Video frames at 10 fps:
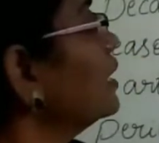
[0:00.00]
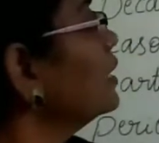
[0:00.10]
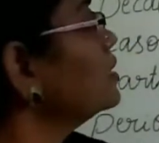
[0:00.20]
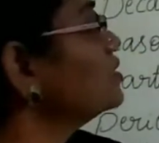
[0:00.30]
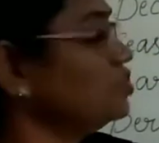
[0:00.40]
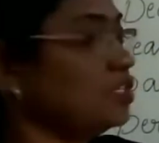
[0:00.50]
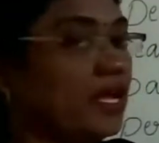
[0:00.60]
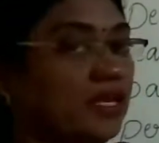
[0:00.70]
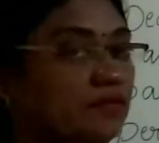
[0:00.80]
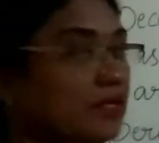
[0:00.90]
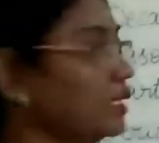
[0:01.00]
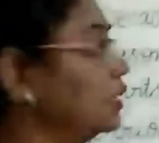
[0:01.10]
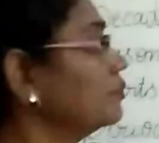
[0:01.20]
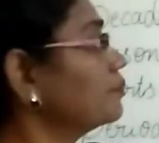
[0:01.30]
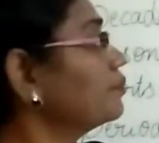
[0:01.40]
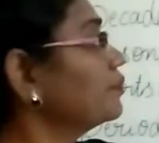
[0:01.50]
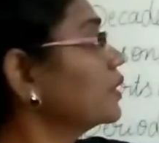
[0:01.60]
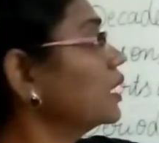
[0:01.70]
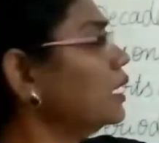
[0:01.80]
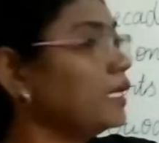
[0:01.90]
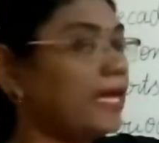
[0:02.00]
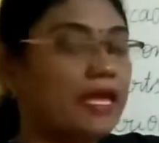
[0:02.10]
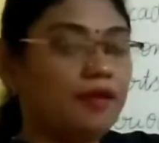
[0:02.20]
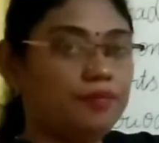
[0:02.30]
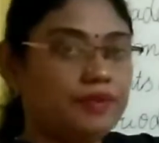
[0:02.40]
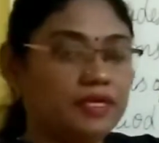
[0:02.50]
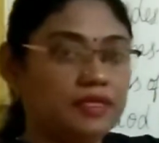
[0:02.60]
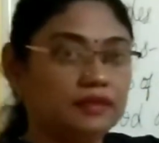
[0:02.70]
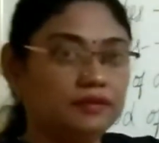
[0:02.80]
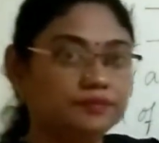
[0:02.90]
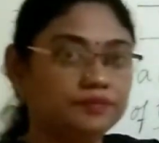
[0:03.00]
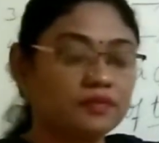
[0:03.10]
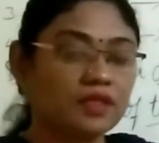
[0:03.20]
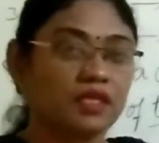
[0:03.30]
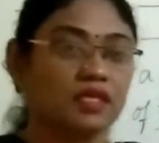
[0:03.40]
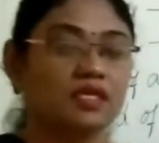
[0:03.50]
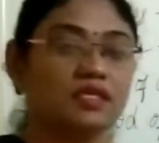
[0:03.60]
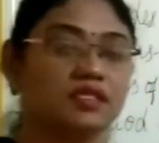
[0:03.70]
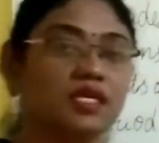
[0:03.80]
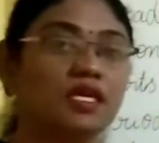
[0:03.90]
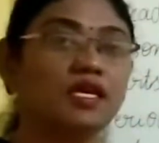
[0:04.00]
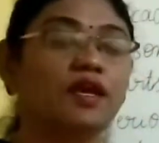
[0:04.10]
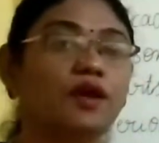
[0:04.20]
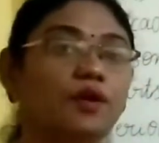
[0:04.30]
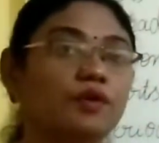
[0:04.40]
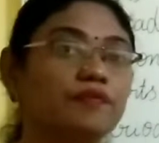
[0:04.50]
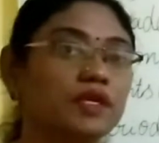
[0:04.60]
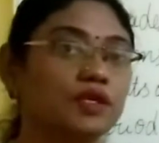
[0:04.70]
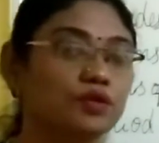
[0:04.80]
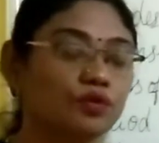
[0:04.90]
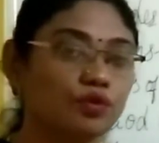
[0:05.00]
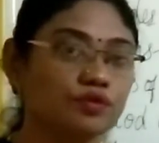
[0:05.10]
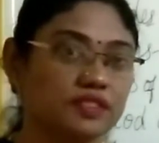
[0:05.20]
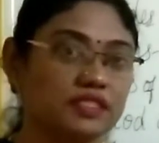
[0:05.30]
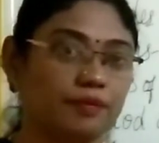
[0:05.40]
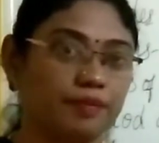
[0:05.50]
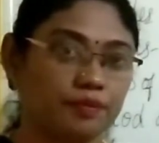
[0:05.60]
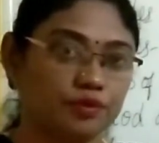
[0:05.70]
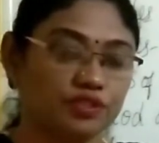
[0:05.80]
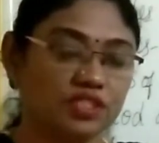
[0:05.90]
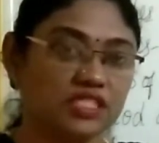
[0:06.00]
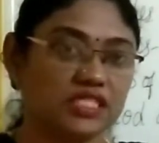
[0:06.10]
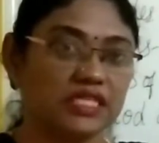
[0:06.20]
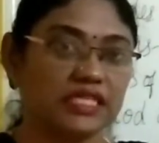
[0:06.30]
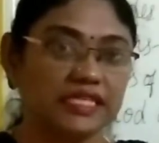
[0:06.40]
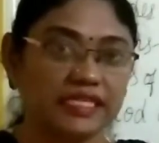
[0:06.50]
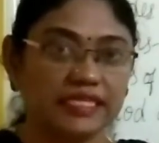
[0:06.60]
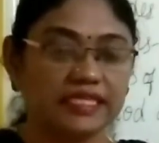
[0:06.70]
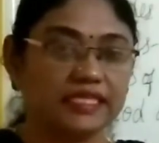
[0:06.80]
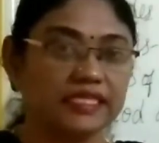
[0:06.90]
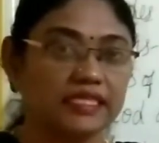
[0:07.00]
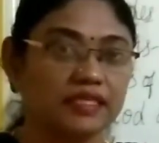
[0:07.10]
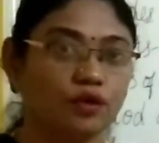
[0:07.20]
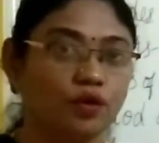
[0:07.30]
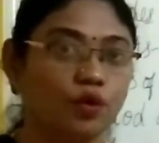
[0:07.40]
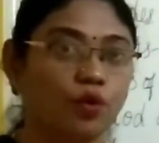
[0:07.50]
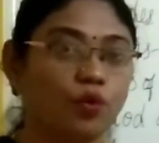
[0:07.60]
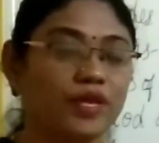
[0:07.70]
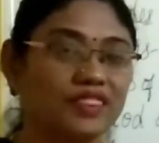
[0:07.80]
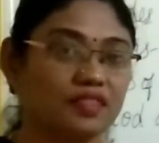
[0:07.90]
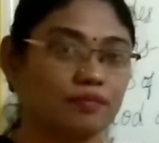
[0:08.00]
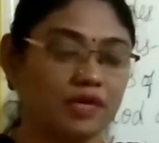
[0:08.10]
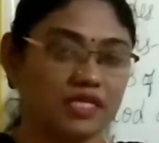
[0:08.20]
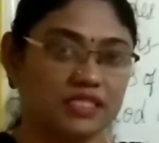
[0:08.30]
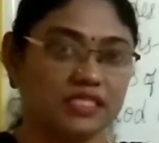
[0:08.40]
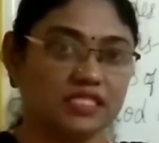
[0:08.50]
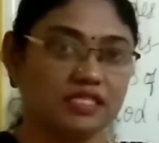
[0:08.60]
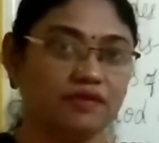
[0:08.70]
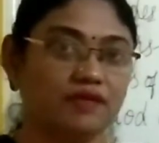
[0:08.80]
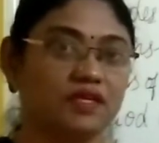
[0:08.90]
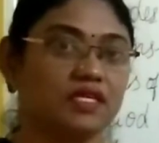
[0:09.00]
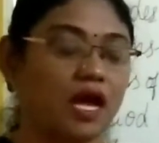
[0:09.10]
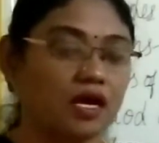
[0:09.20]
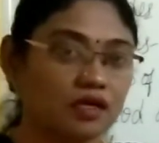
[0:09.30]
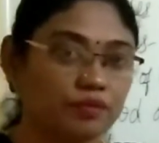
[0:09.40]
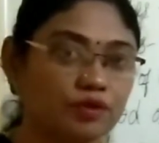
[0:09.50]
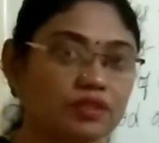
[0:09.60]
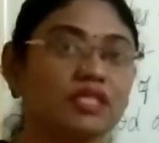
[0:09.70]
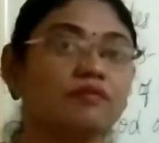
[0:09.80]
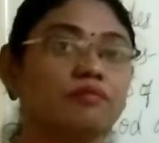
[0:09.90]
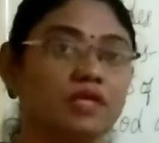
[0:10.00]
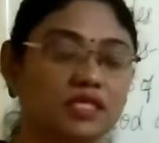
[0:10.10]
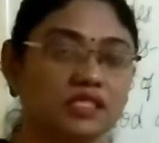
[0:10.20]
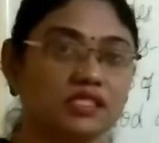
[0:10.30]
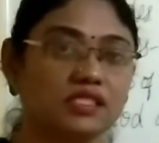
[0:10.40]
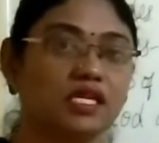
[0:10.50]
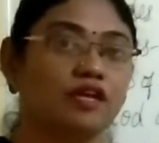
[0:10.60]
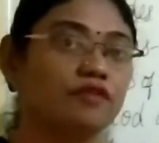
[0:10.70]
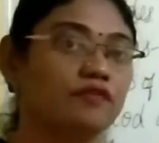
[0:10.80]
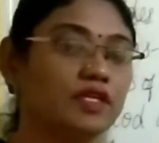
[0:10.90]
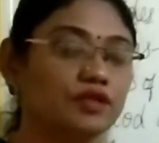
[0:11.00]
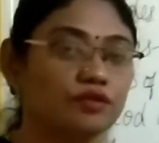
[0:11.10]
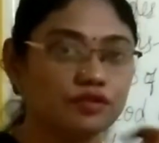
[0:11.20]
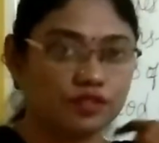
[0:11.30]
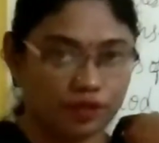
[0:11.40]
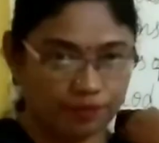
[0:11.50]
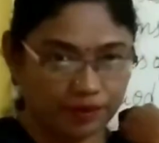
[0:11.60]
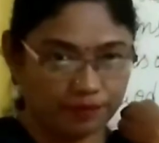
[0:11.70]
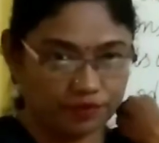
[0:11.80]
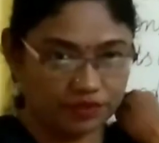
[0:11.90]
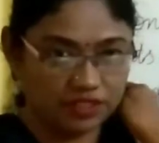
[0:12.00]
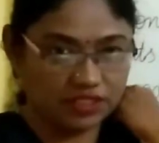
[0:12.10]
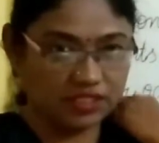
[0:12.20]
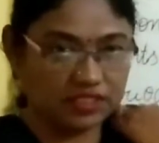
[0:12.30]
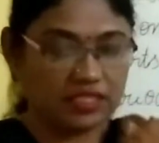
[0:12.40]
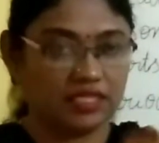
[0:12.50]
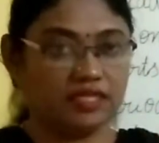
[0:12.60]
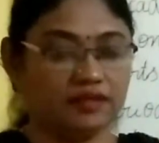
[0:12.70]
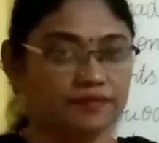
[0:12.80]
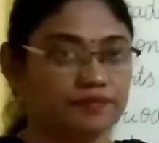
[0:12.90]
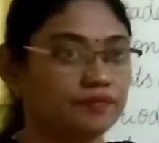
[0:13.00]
In January, in April. See, we will use the preposition in with the months. When we talk about the months, we will use preposition in.